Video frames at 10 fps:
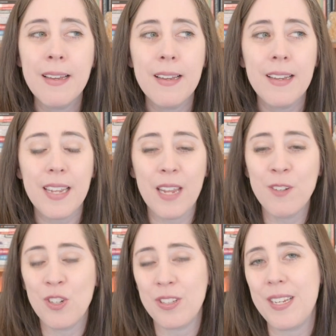even
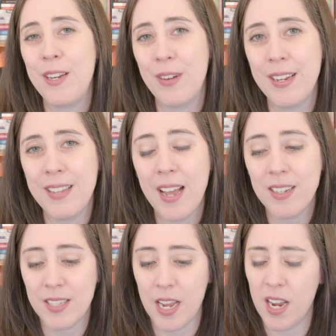just hearing that,
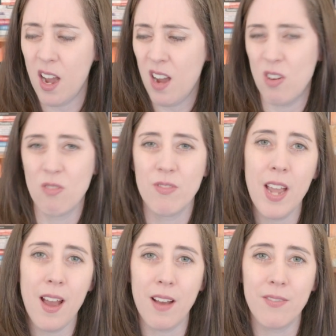say, oh,
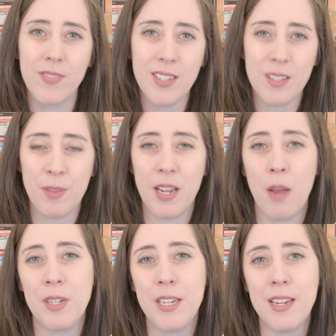yeah, that's something I
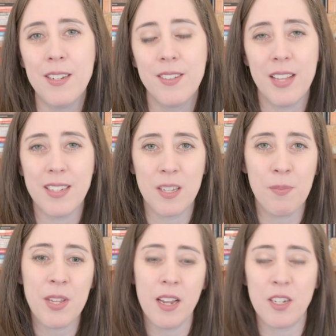would need. That's
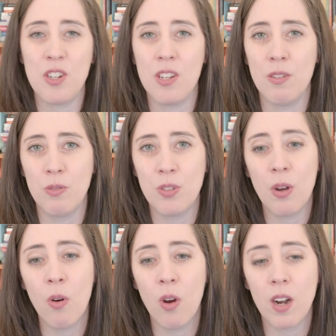something I could use.
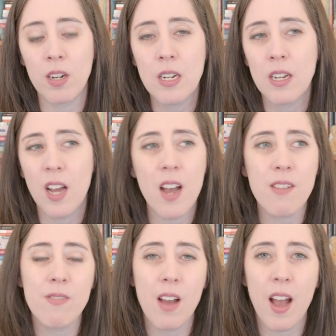Or,
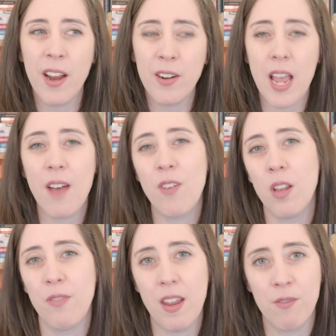oh, I already have all of
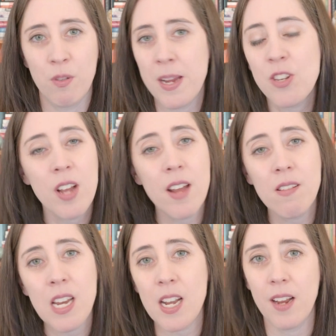that information. I don't
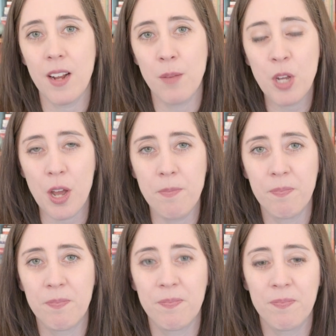need it. I'm good.
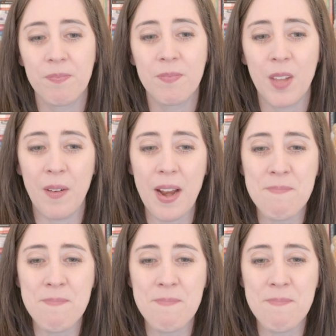All right.